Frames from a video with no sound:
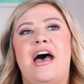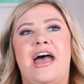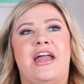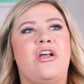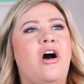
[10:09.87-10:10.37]

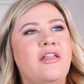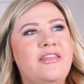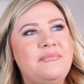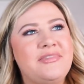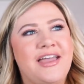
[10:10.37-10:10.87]
I had called
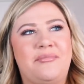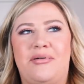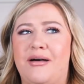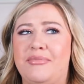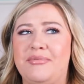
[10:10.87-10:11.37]
them like
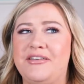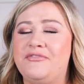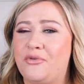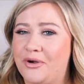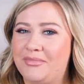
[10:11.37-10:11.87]
probably
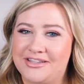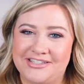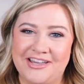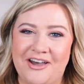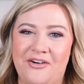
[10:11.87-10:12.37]
4
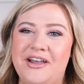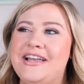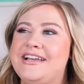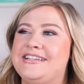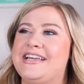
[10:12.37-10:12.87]
months ago
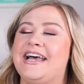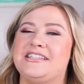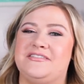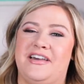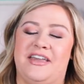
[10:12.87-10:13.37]
to
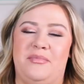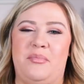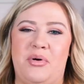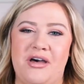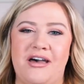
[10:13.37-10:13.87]
ask if I could be
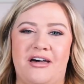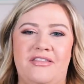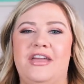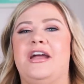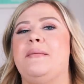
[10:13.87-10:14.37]
put
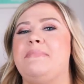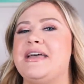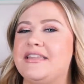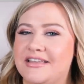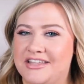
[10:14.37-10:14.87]
on their
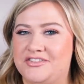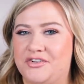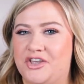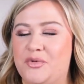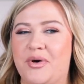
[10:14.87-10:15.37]
mailing list
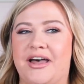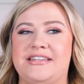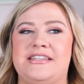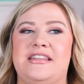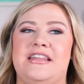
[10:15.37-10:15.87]
for
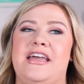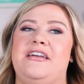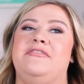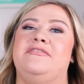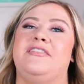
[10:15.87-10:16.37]
coupons, and
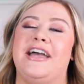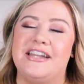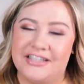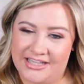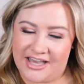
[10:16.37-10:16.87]
they
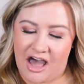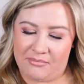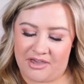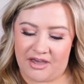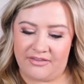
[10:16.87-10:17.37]
finally got
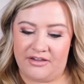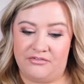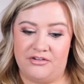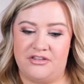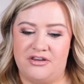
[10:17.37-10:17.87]
me on there
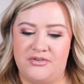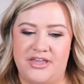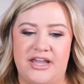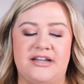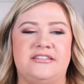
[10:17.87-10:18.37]
for the new
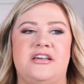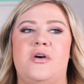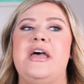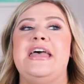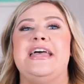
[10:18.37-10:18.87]
year.
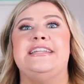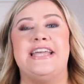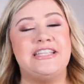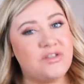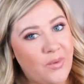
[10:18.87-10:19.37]
So it
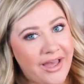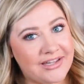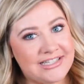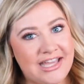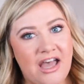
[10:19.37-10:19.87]
takes a
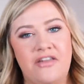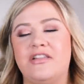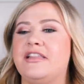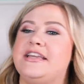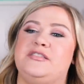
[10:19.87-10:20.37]
while to get on
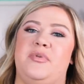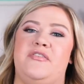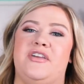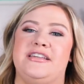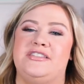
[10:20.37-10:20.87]
the list, but
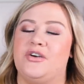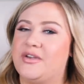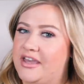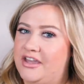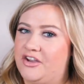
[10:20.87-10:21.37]
if you guys
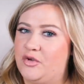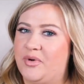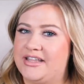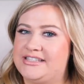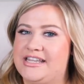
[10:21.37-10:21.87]
don't get your
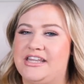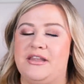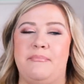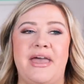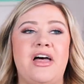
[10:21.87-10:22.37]
coupons in
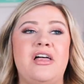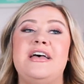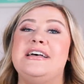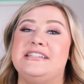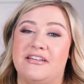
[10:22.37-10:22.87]
the mail,
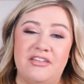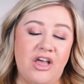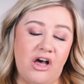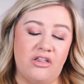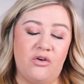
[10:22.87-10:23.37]
definitely
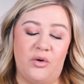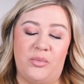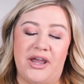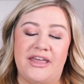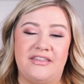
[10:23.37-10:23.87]
call the
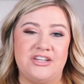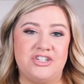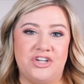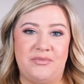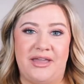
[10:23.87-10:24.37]
corporate and they
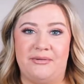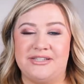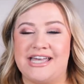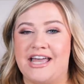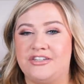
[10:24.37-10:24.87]
should be able
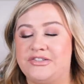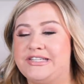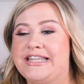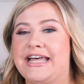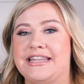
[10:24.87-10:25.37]
to add you
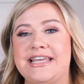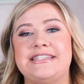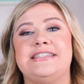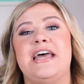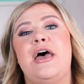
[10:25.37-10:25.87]
to that
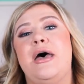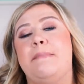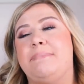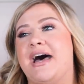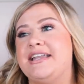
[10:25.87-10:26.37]
list.
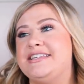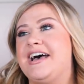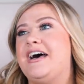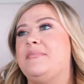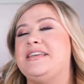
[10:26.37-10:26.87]
But
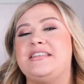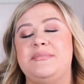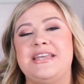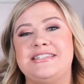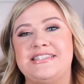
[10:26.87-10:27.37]
they sent
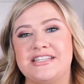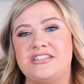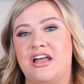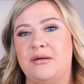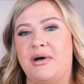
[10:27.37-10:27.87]
me a
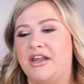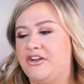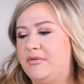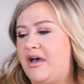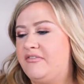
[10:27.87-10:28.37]
$6 body
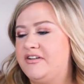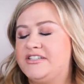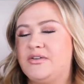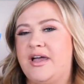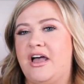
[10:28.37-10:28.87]
cream offer,
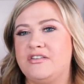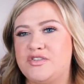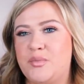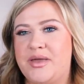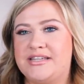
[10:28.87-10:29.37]
so I
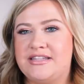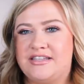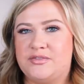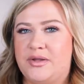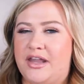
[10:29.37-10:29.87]
also picked
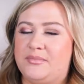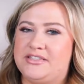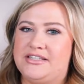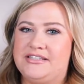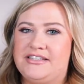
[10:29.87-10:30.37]
this one up
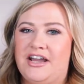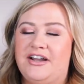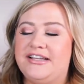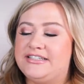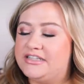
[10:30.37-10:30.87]
since I
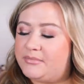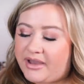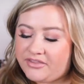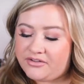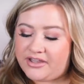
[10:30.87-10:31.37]
already did the
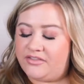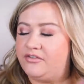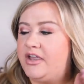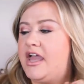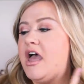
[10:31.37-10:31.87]
buy three get
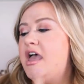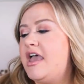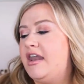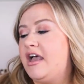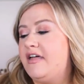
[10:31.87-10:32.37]
three,
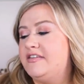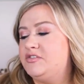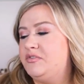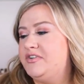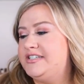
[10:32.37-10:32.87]
and I got
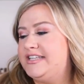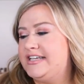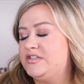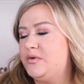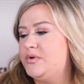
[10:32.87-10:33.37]
this one for
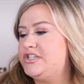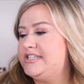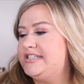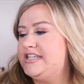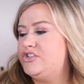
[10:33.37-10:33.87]
$6, which
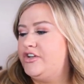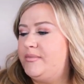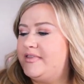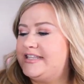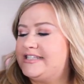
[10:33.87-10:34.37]
is the Dream
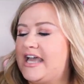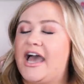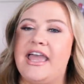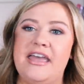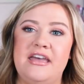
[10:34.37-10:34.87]
in the
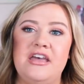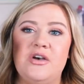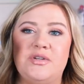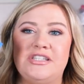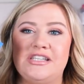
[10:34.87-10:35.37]
Sky,
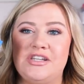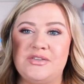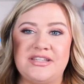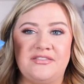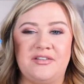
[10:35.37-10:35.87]
which is a new
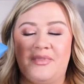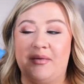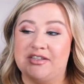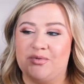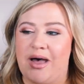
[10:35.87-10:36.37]
scent from them
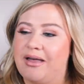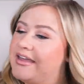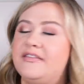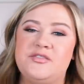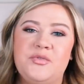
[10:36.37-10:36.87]
as well.
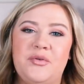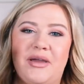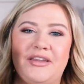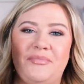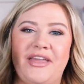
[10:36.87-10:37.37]
And this one
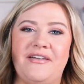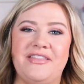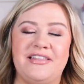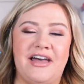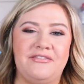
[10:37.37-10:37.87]
reminded me of
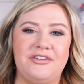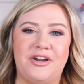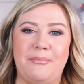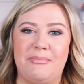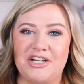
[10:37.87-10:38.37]
the
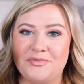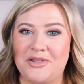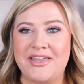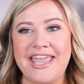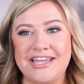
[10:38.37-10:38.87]
Lavender
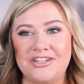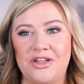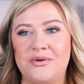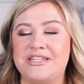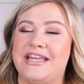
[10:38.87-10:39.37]
Marshmallow
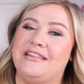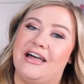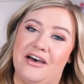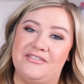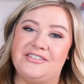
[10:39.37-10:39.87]
candle, which I
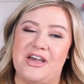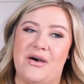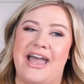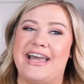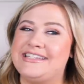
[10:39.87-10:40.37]
love, so
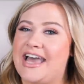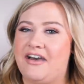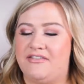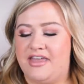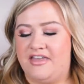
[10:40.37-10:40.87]
I had to
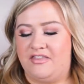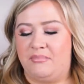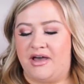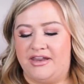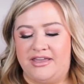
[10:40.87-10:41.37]
have it in the
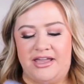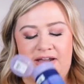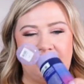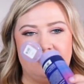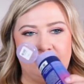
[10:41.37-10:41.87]
body
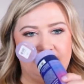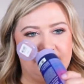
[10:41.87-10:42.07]
care.